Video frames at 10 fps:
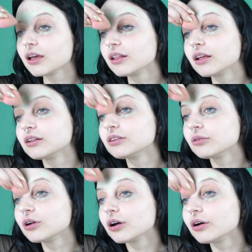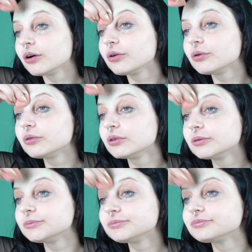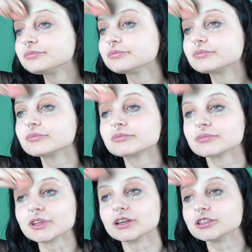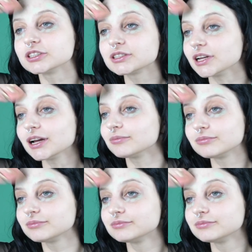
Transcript: And then you go, and you just tap.